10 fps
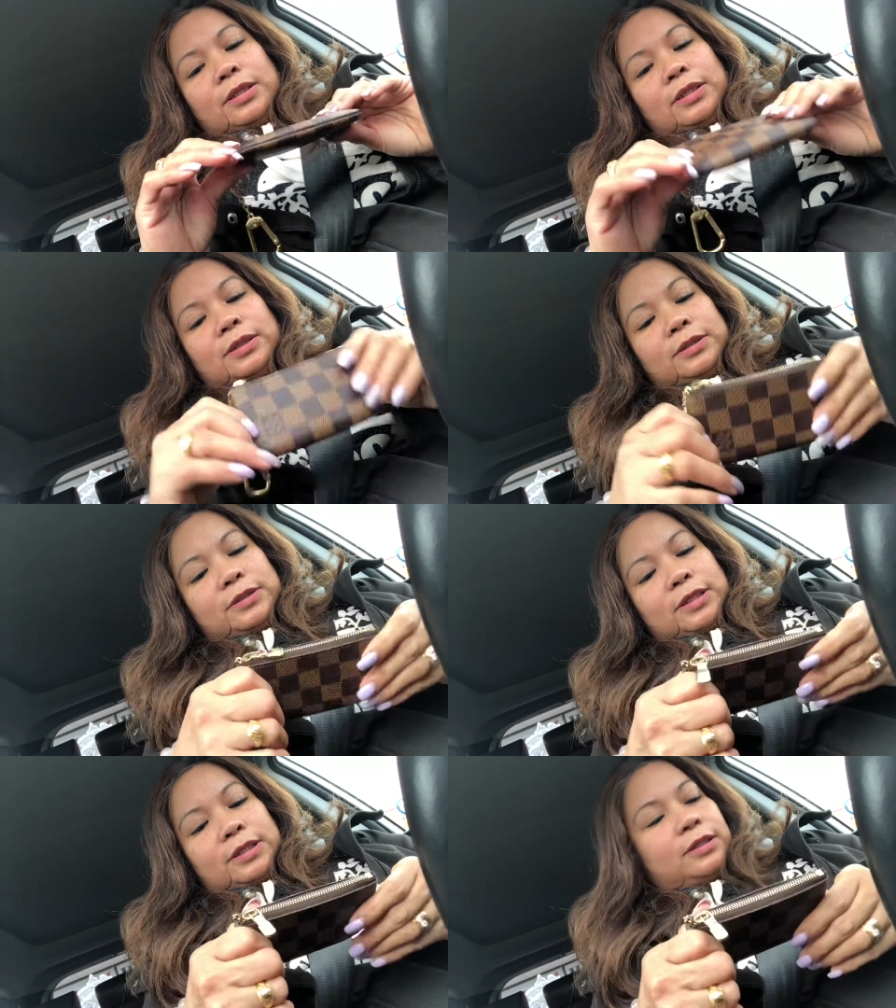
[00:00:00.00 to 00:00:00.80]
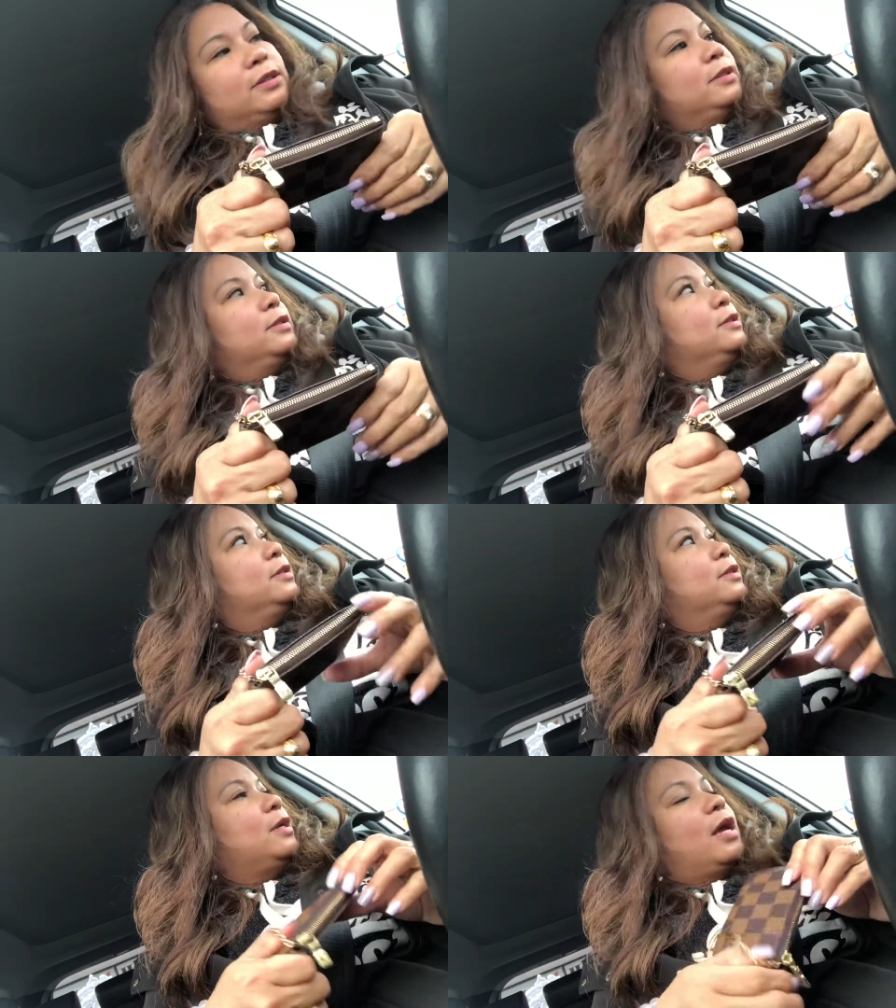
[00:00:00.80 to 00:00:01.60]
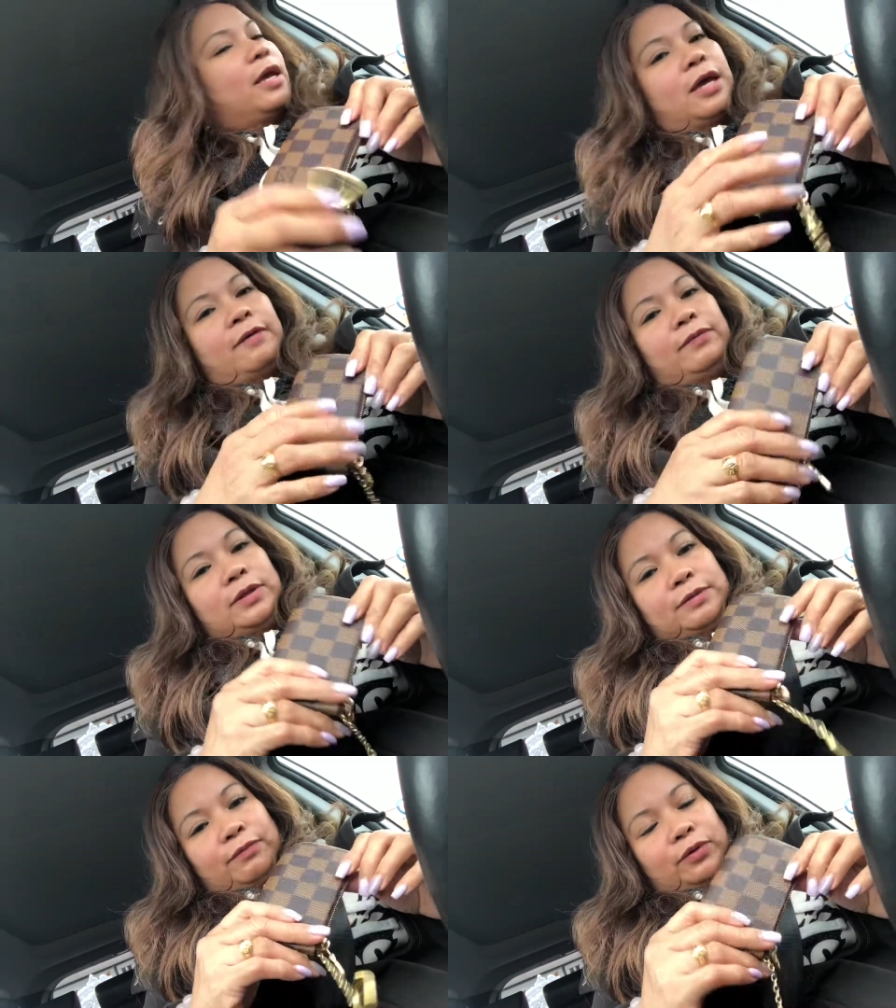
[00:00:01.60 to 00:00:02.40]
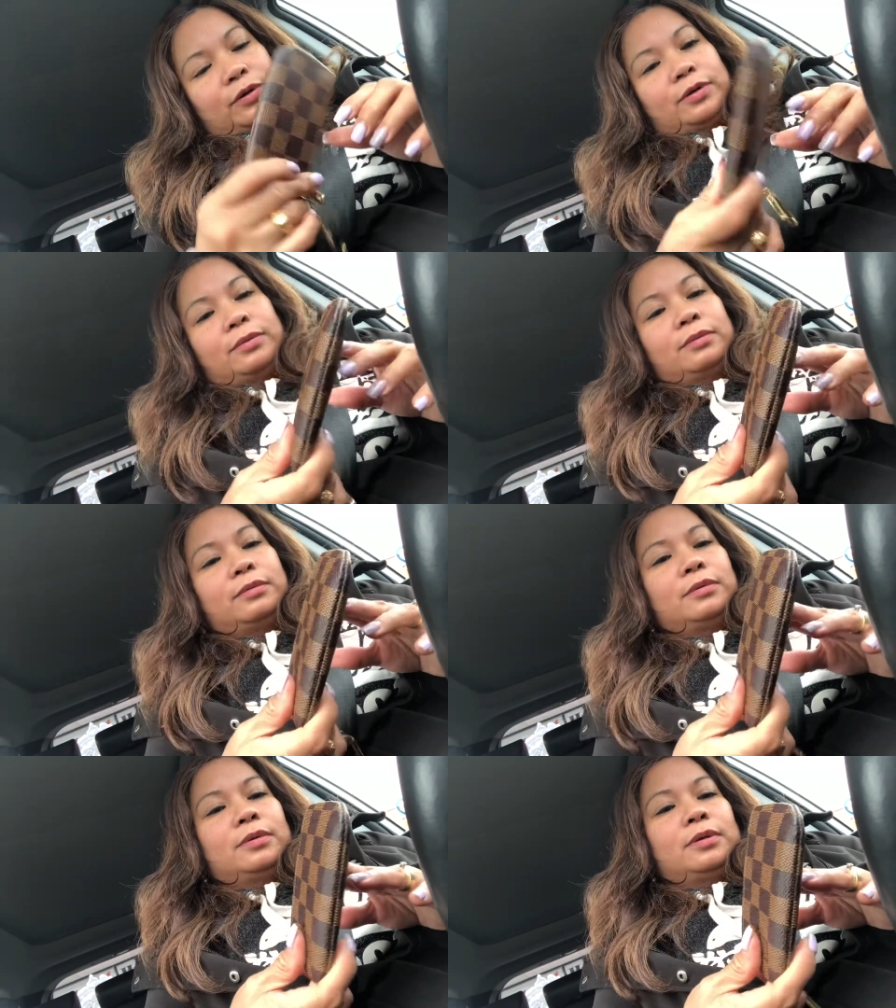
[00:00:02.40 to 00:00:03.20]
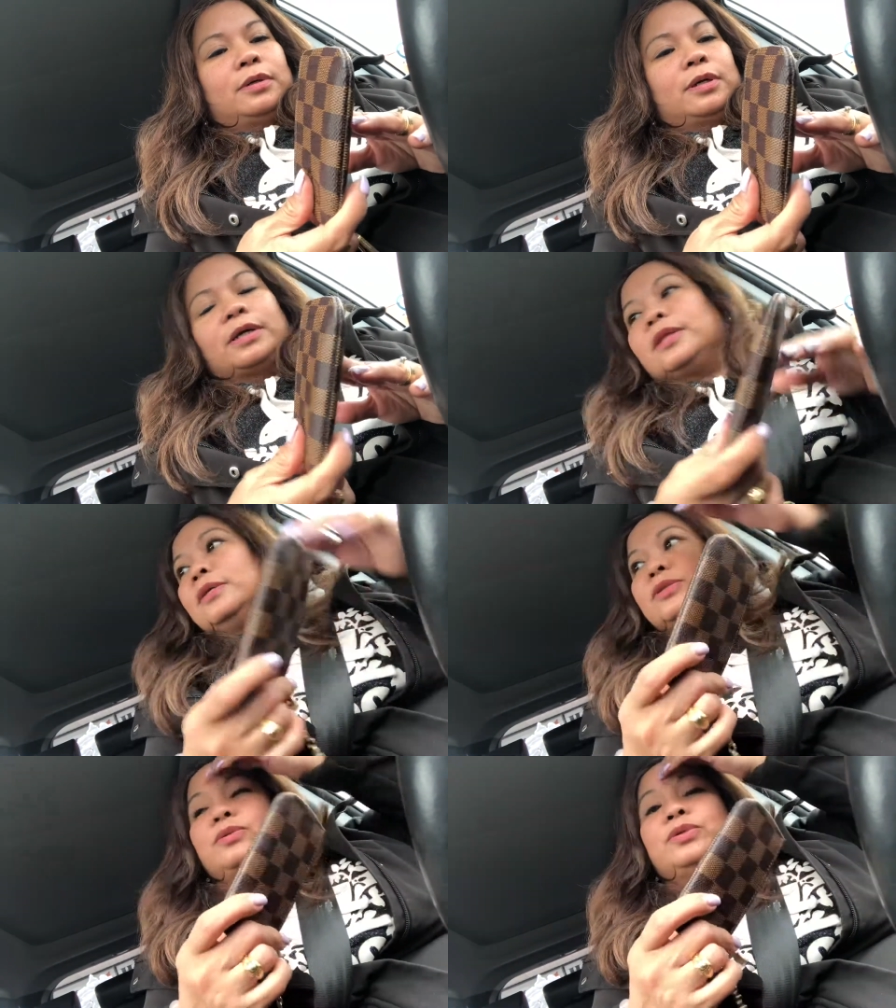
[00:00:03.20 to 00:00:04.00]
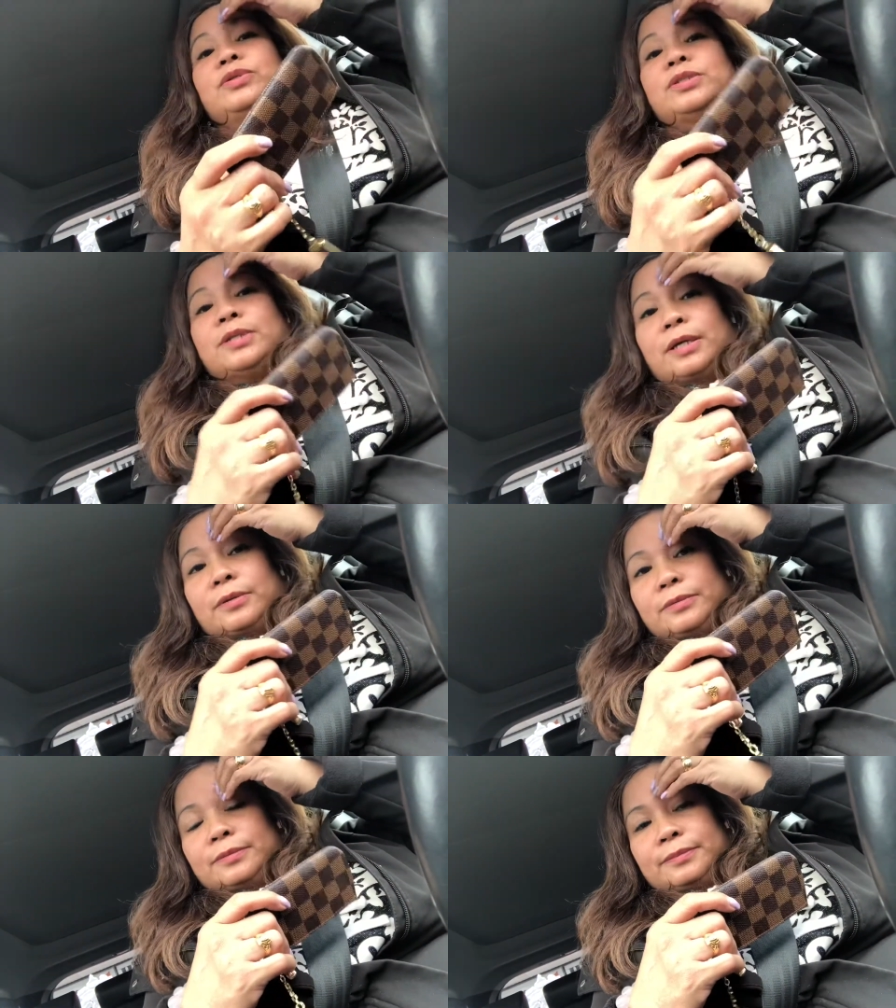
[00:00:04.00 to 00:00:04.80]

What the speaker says: this is, I have this for, I think it's 2 years now,